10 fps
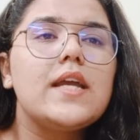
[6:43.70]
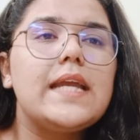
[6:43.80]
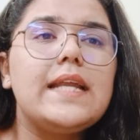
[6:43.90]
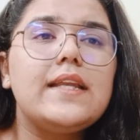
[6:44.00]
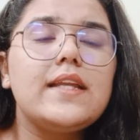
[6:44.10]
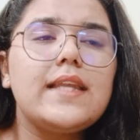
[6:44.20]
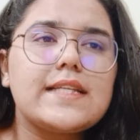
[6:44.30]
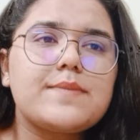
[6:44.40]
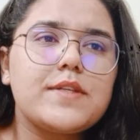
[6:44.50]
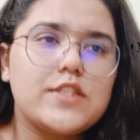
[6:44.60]
Indian
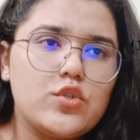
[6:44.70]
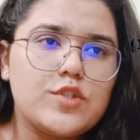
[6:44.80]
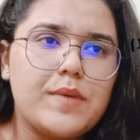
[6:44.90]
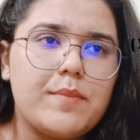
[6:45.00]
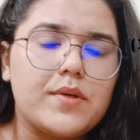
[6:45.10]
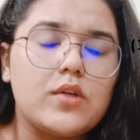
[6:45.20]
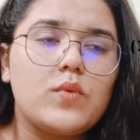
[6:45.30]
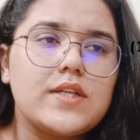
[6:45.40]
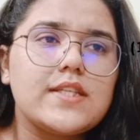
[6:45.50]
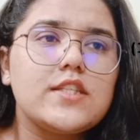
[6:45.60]
Express newspaper
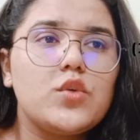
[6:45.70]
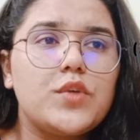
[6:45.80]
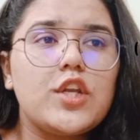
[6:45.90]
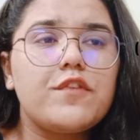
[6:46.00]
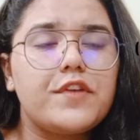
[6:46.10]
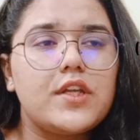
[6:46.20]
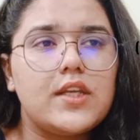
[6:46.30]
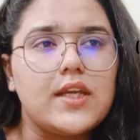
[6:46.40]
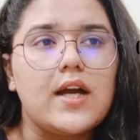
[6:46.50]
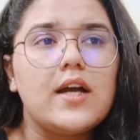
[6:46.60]
versus Union of
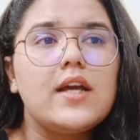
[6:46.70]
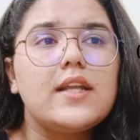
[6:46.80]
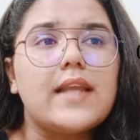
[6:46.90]
India